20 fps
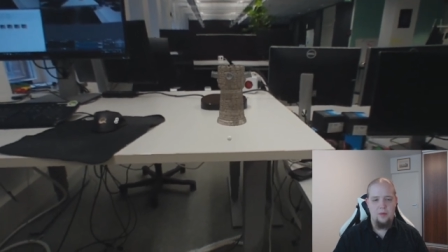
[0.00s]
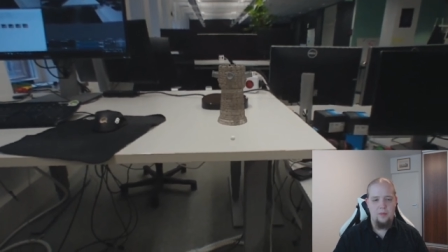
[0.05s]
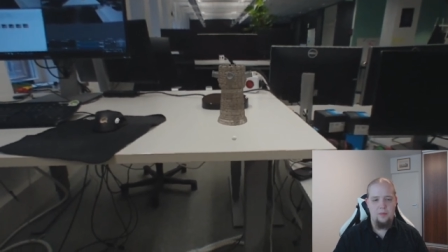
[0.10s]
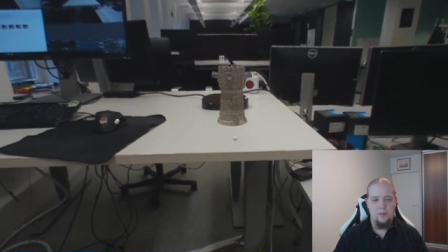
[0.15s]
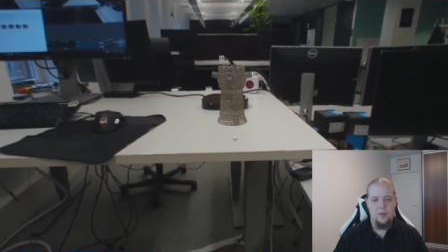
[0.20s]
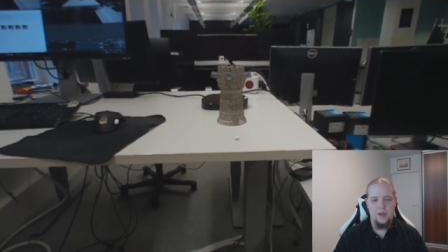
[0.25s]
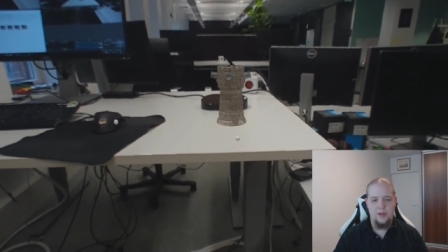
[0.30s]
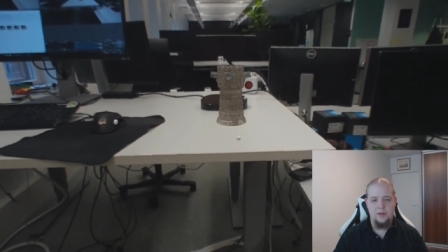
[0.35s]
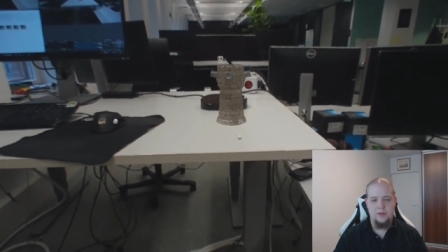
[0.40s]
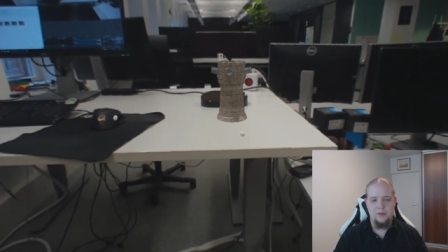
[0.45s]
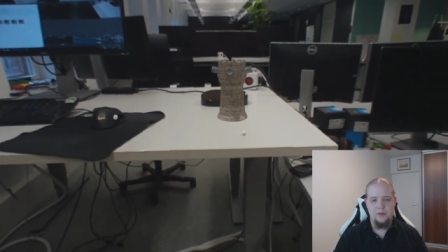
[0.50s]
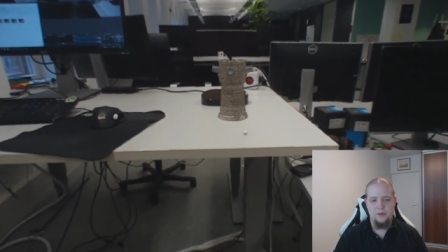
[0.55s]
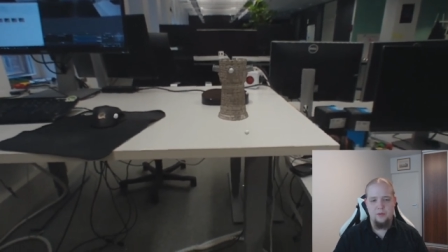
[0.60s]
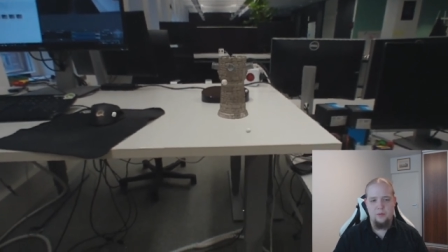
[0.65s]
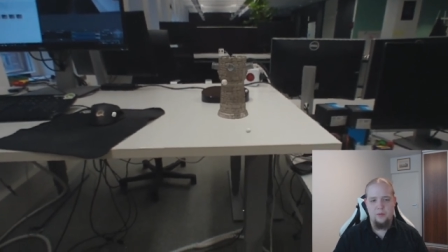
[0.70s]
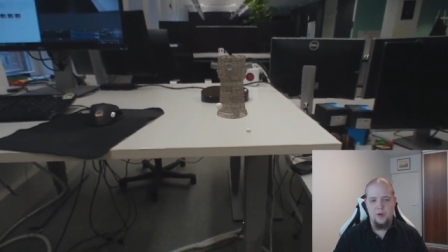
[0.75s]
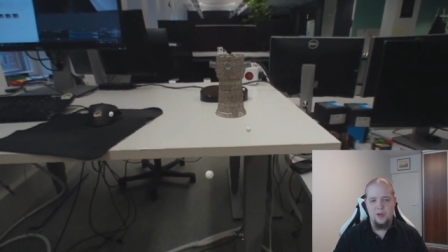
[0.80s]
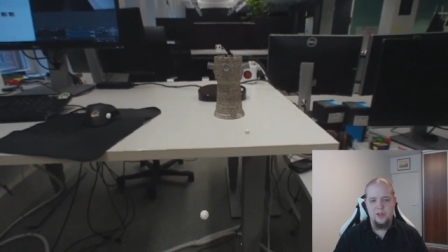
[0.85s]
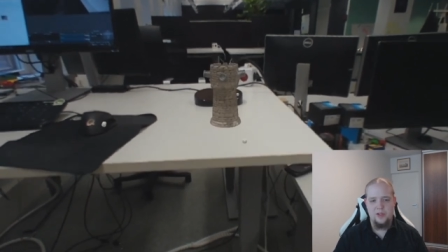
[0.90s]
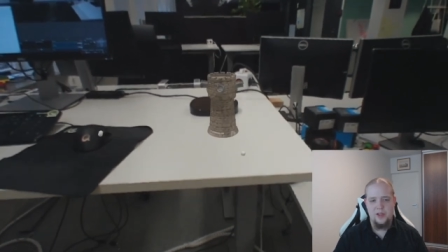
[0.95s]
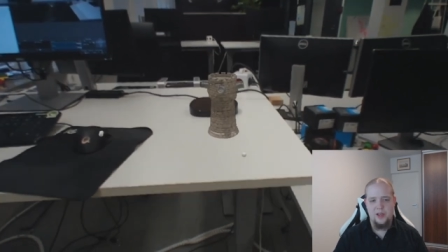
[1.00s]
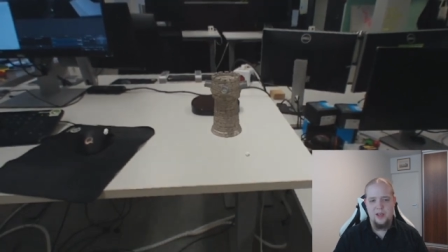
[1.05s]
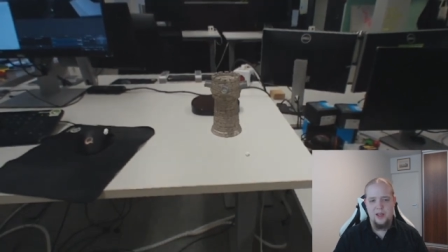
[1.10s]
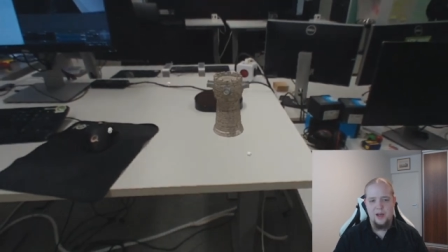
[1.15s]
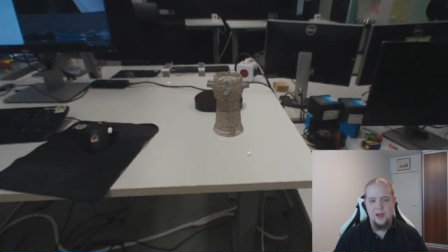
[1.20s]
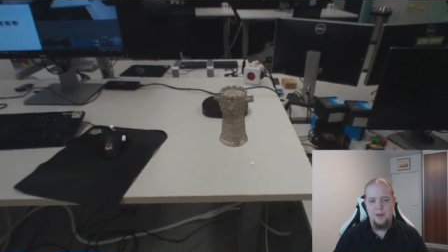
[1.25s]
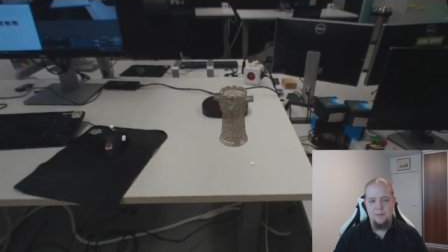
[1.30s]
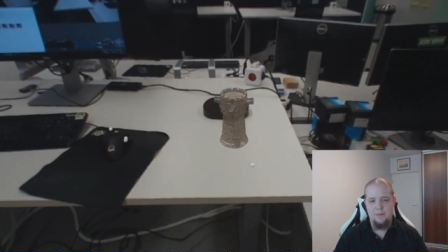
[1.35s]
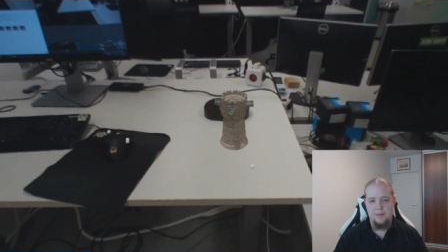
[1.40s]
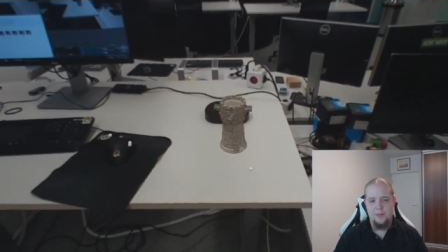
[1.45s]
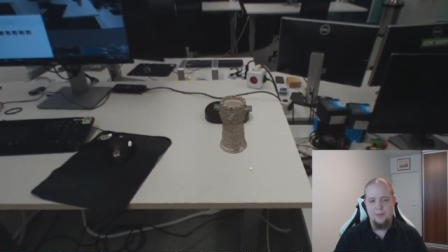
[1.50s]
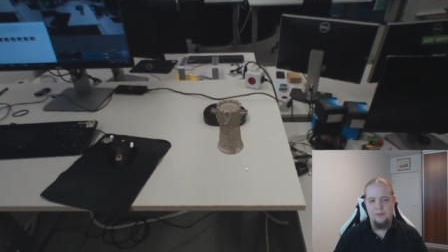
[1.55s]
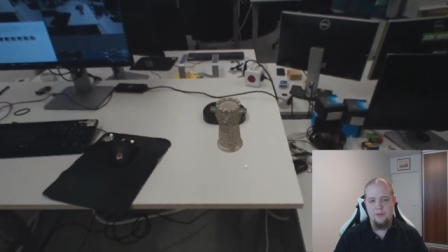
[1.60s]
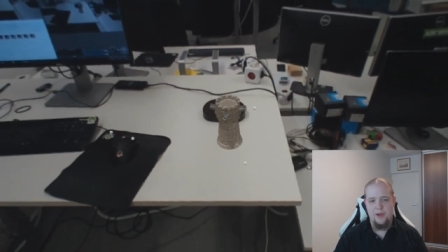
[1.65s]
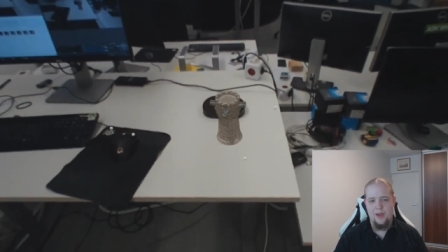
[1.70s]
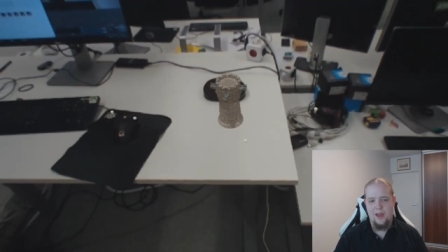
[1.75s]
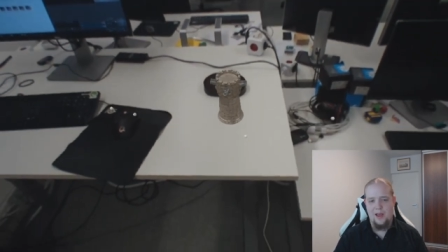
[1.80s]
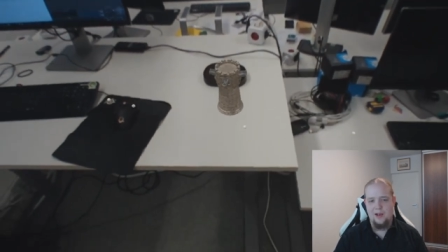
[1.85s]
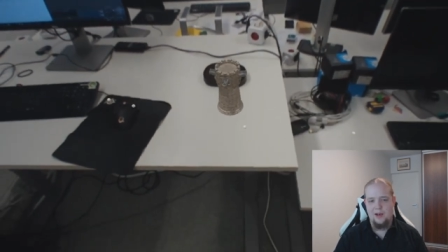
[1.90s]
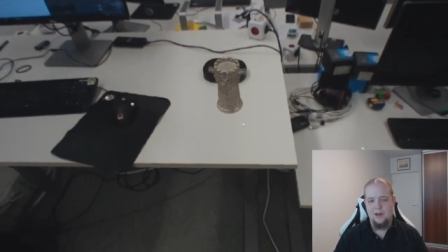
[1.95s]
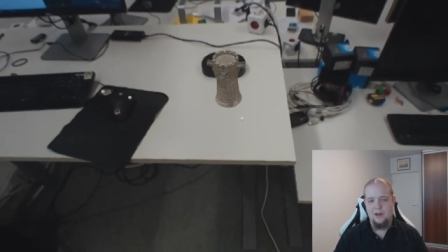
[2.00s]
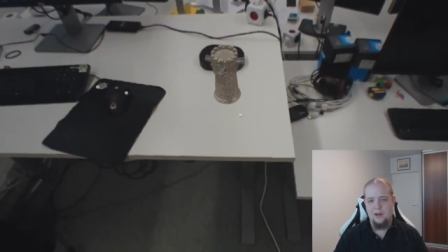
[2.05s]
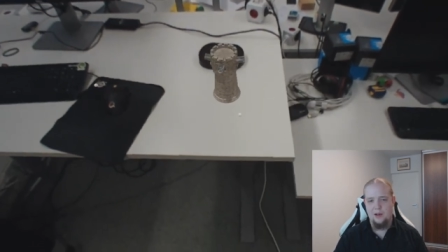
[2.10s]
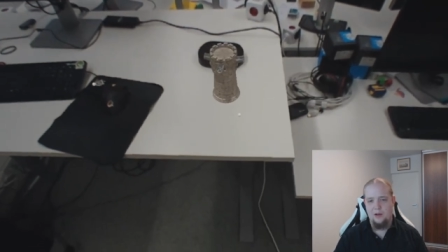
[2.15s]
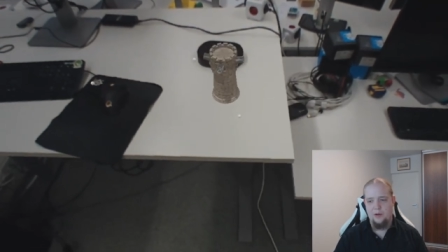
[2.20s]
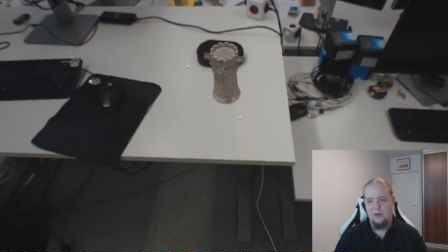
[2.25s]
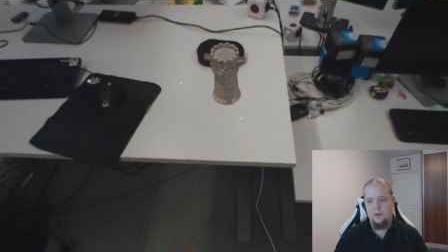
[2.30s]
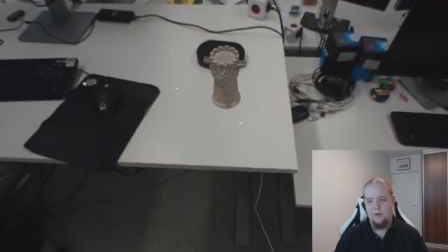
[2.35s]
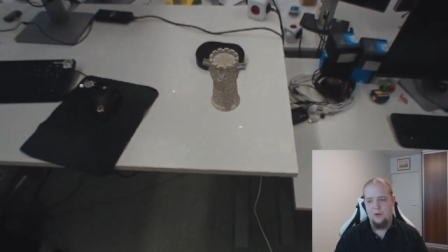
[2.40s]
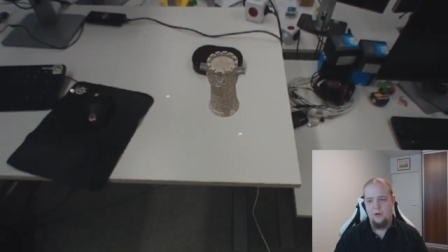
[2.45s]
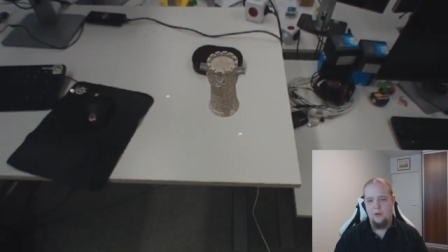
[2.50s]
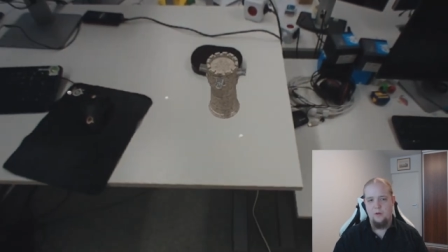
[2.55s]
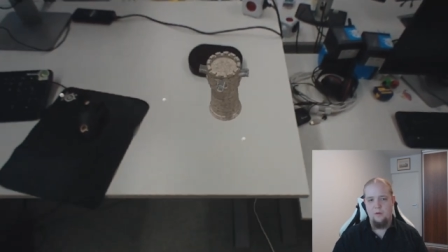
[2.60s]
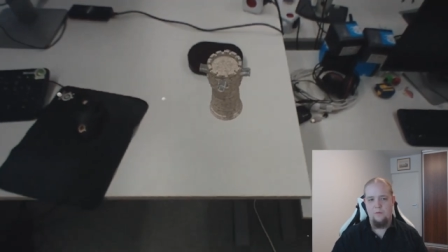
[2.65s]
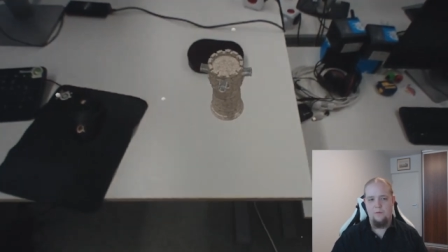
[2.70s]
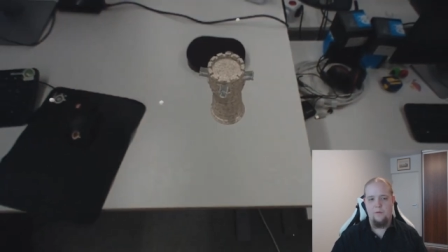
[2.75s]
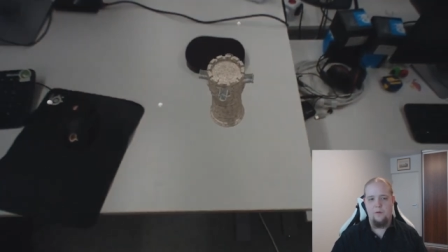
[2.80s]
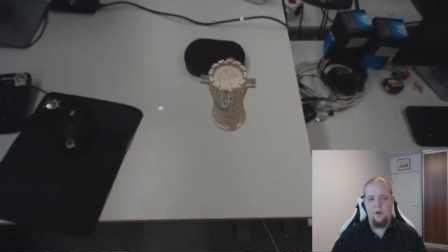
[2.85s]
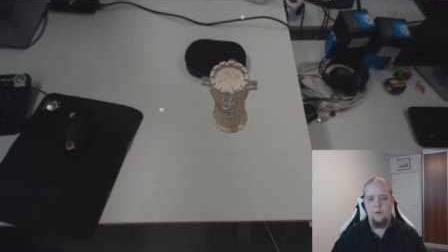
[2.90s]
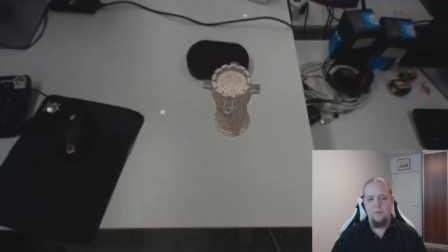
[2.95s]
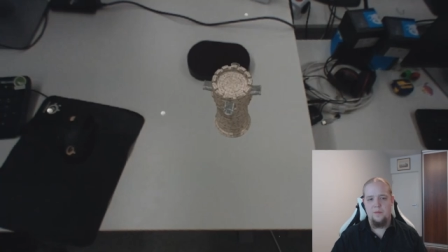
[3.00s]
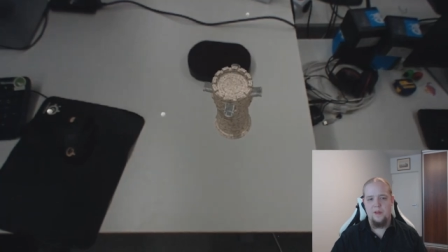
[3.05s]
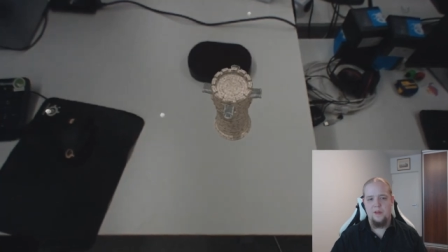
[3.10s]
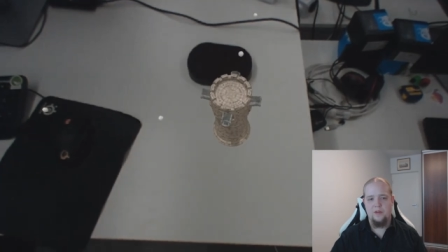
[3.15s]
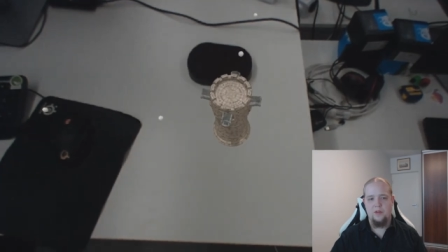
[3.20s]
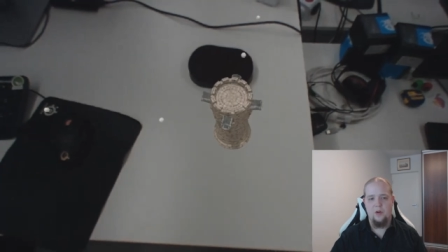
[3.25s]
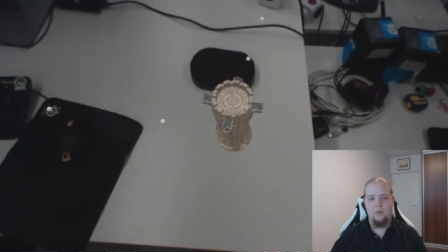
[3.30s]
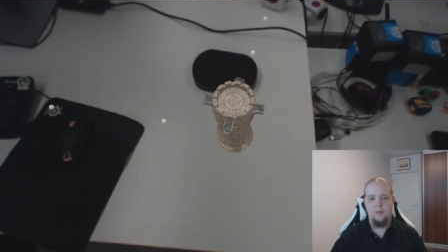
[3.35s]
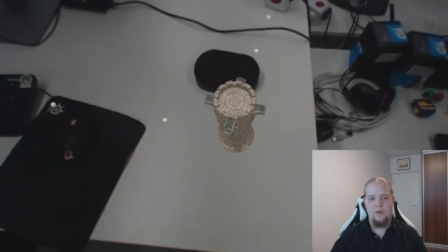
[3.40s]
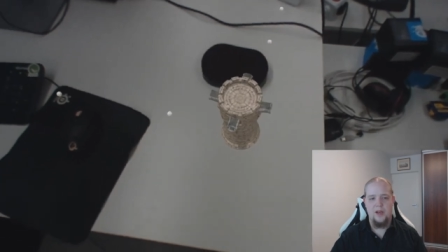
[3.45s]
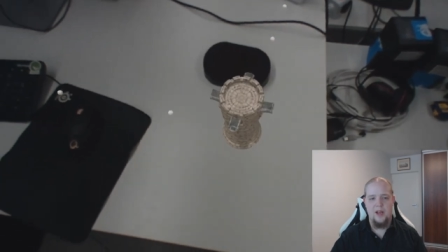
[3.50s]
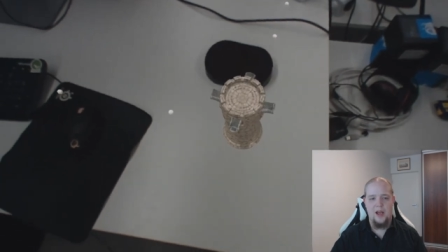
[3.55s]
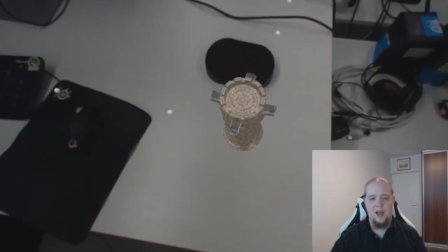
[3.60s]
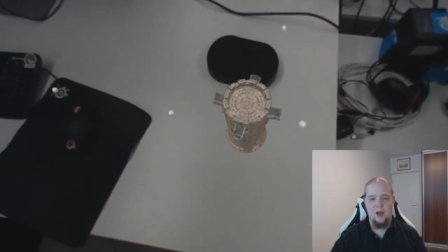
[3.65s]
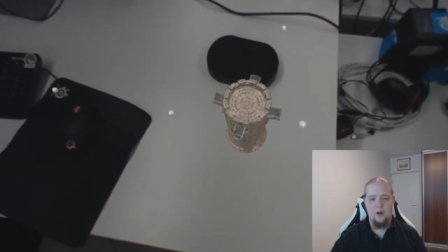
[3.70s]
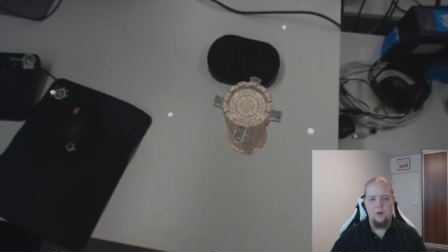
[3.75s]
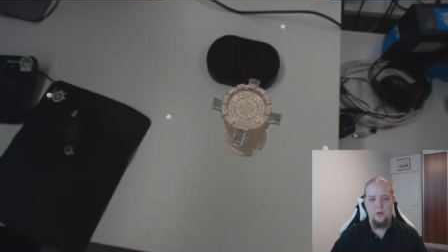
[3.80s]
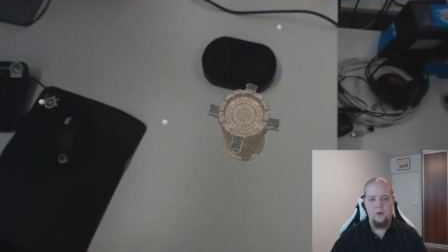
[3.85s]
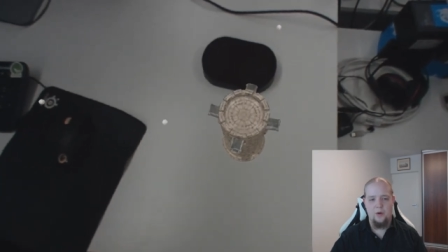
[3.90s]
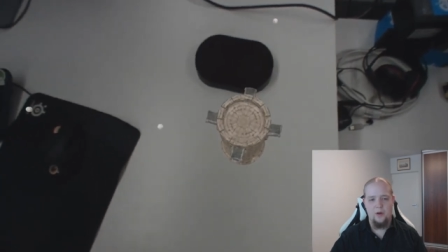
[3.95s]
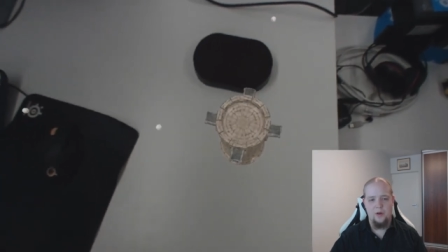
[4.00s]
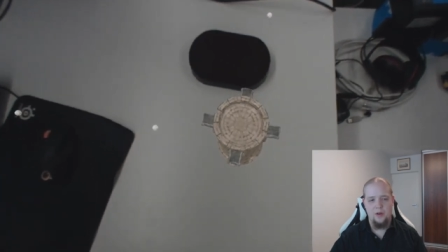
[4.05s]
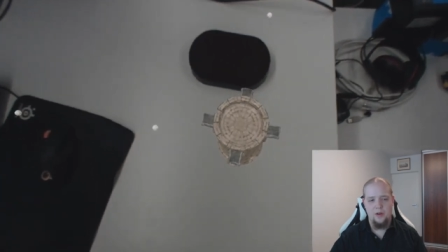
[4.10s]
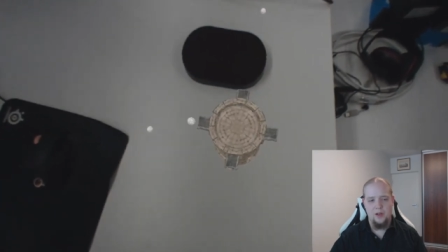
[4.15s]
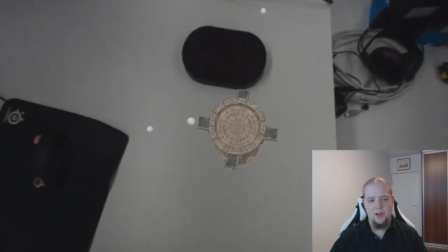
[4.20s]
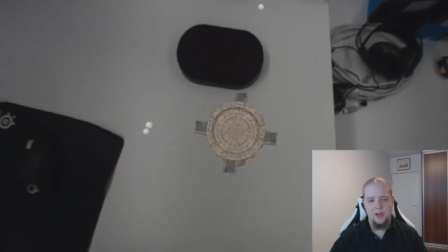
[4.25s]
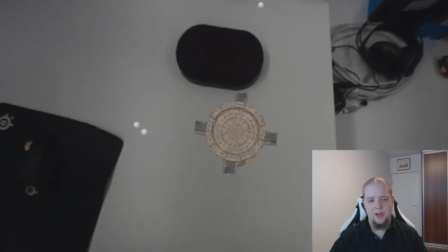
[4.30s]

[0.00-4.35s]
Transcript: But once I get up and look from the top down,